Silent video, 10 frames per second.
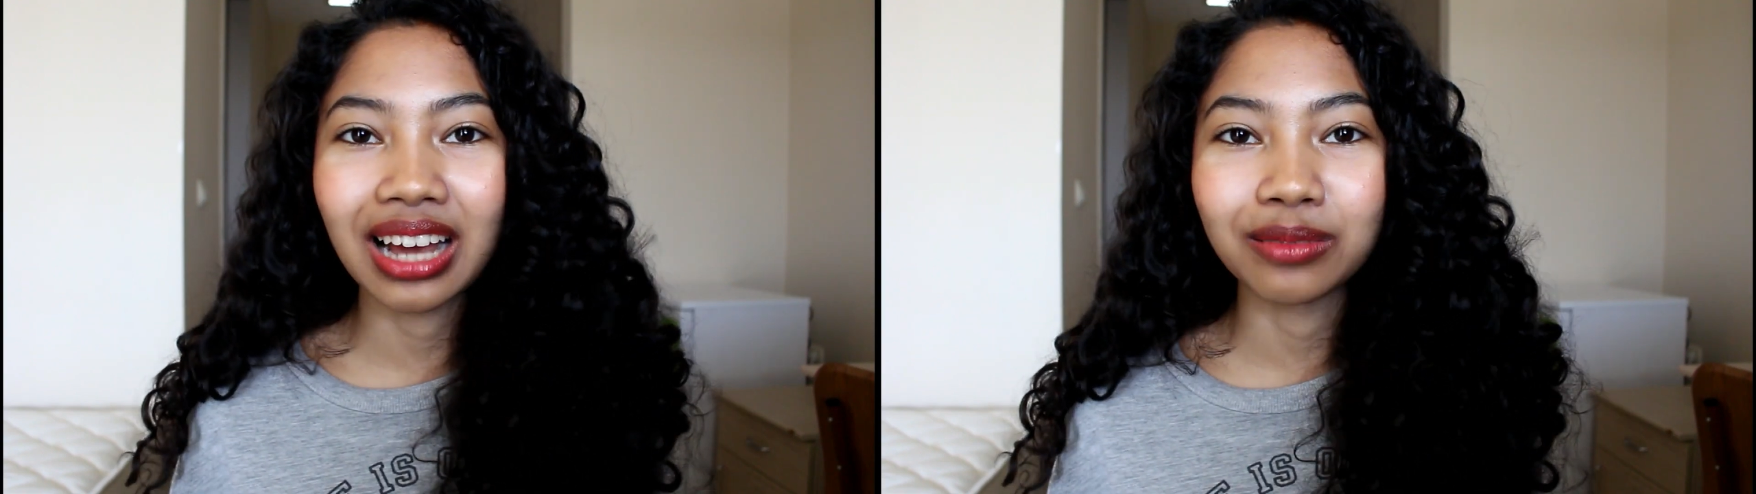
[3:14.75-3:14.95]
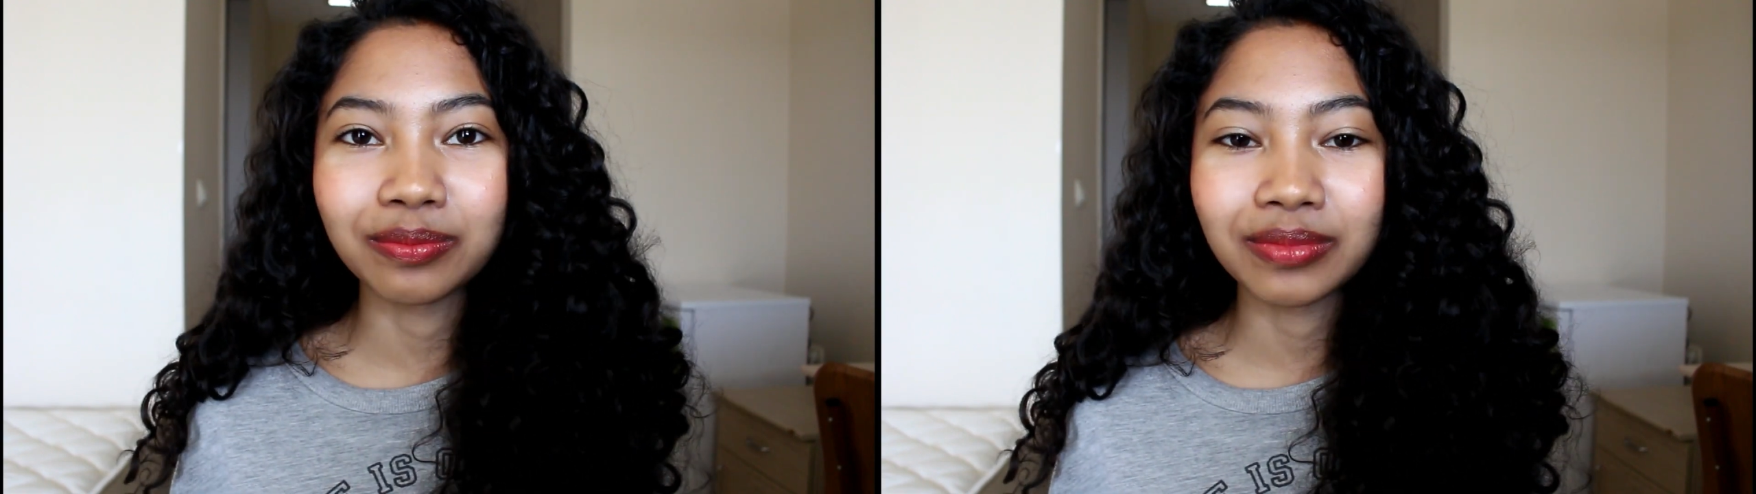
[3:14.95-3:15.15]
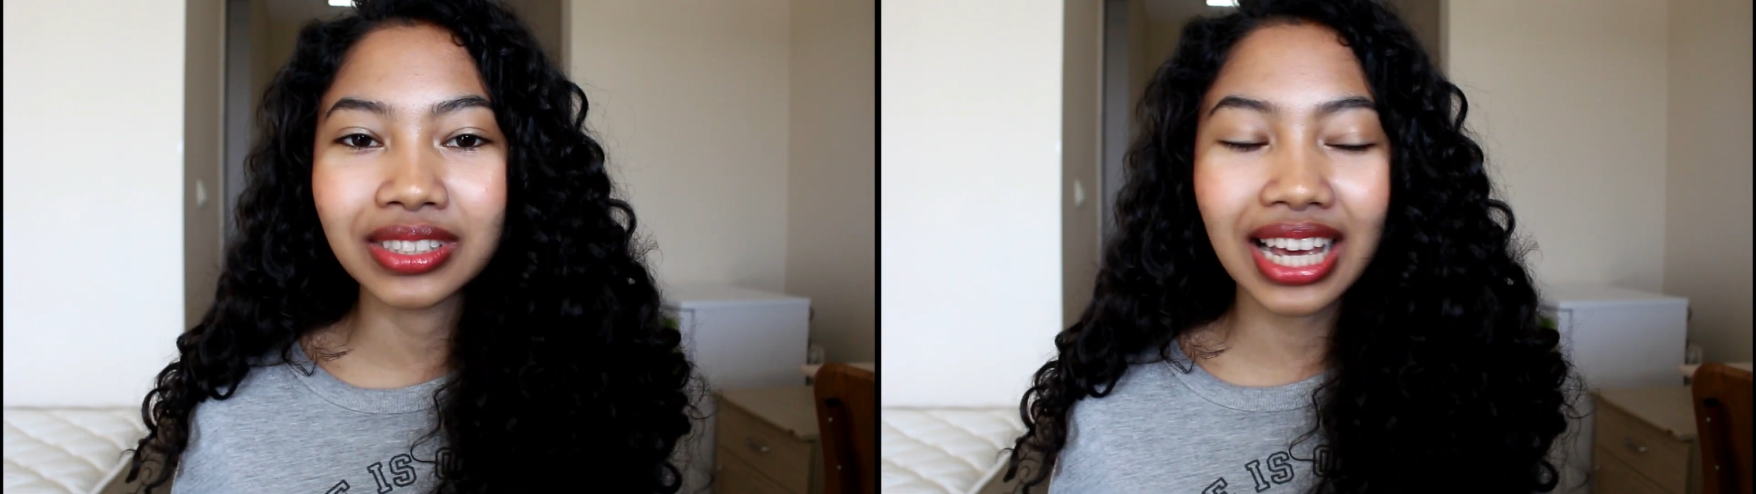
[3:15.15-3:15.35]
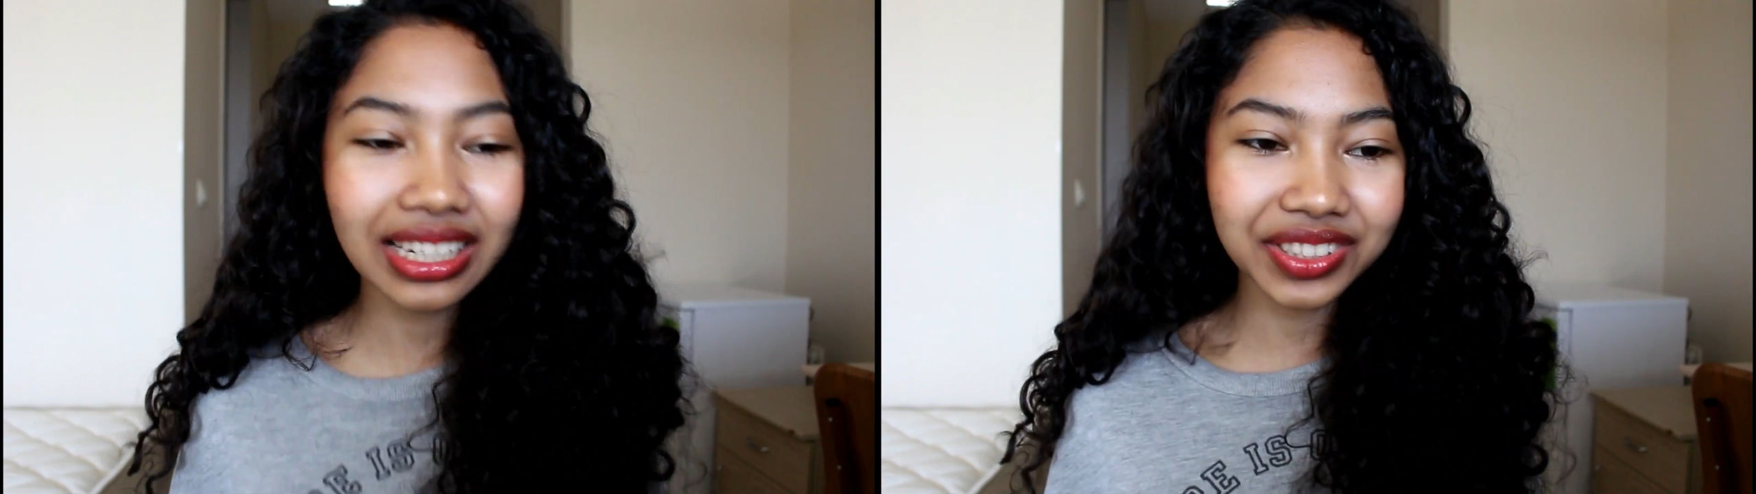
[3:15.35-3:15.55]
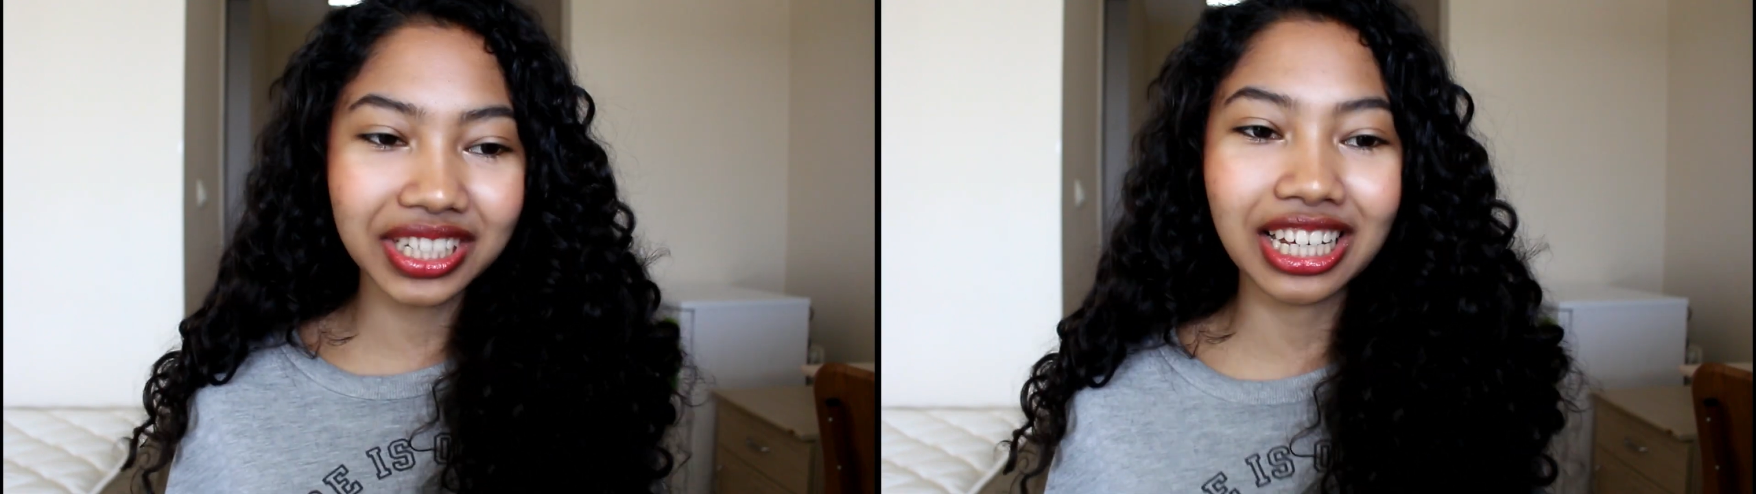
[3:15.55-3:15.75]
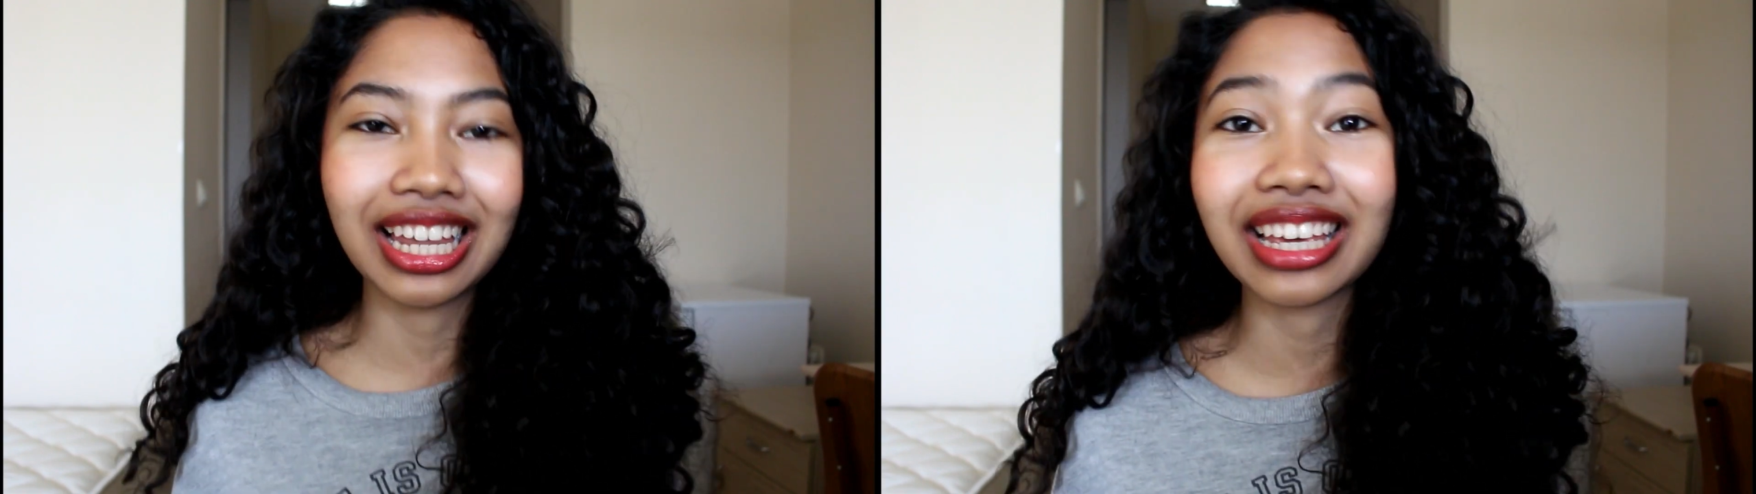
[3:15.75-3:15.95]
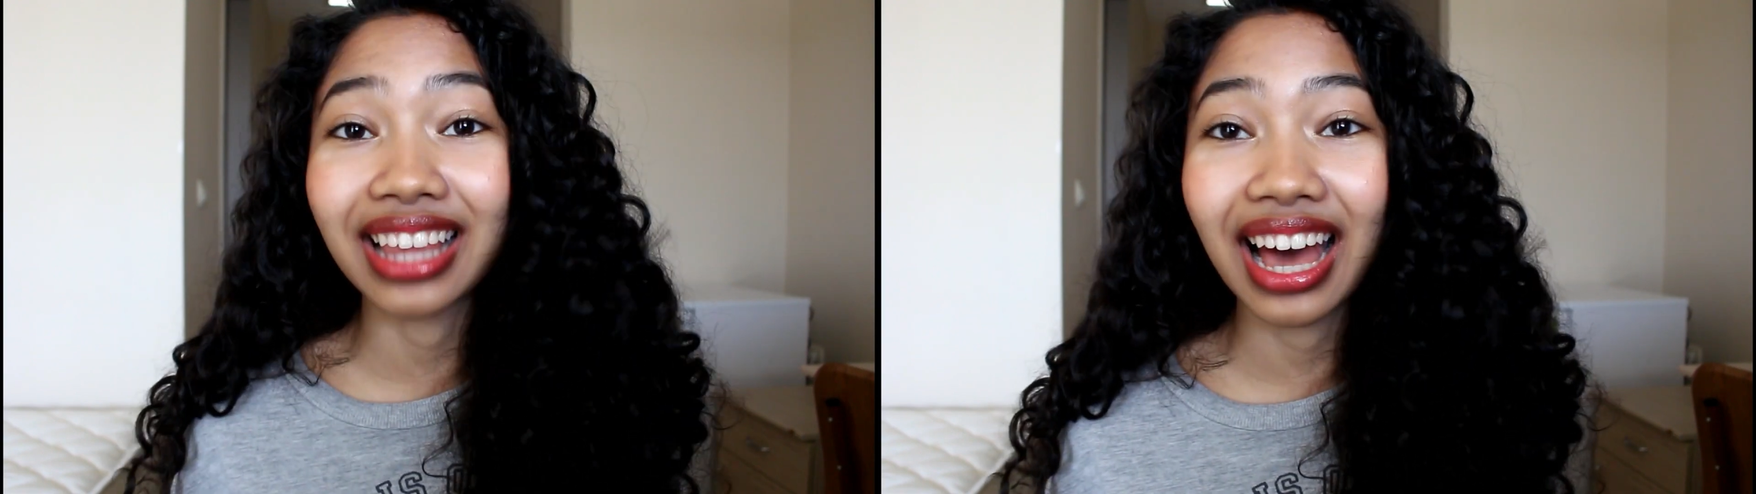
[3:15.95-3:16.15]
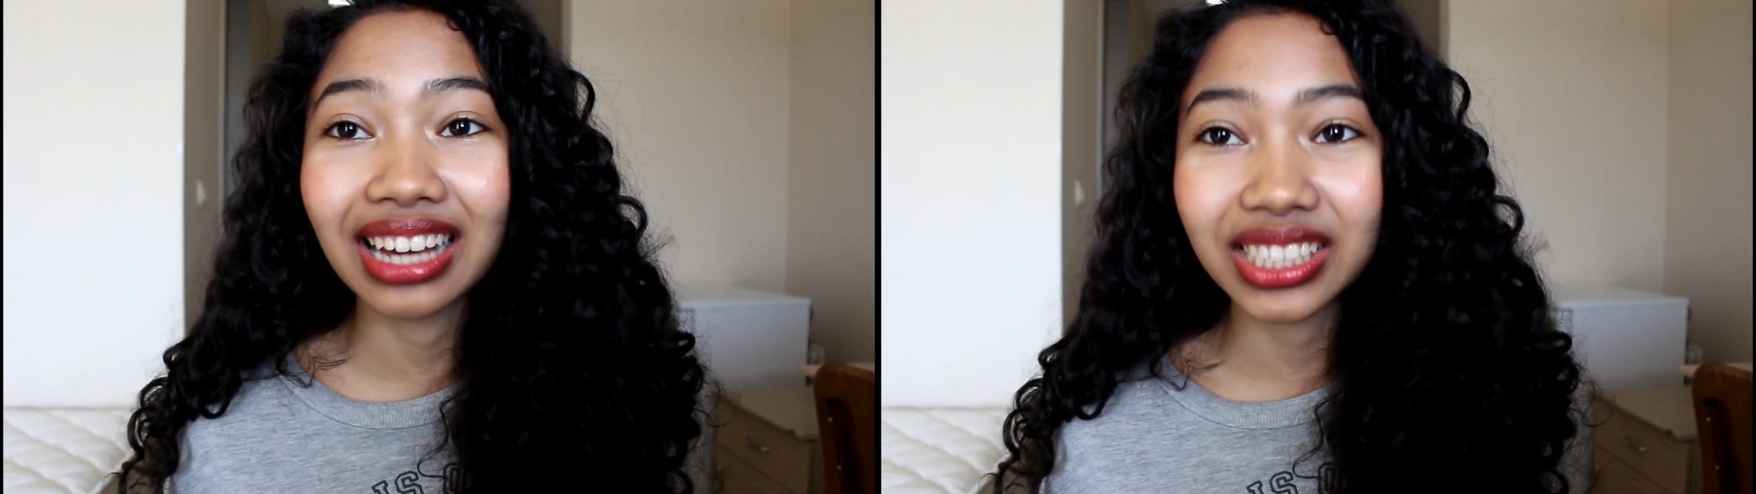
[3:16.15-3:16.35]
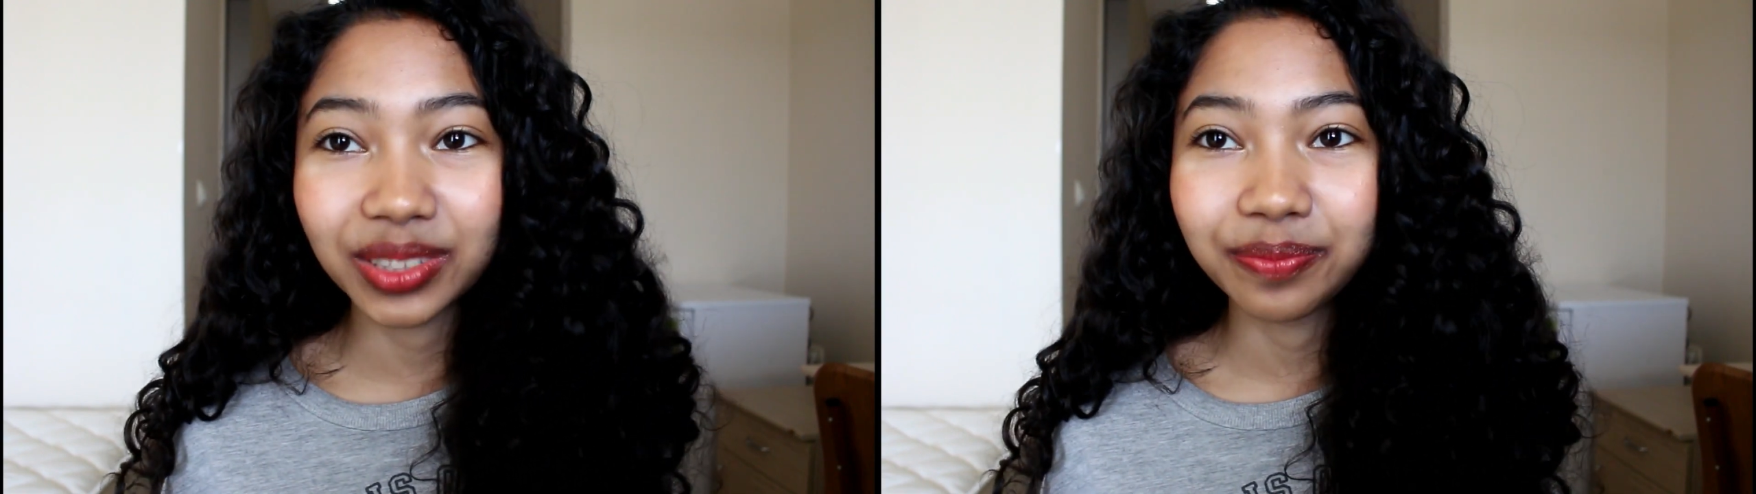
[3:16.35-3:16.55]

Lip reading: I'm texting like that.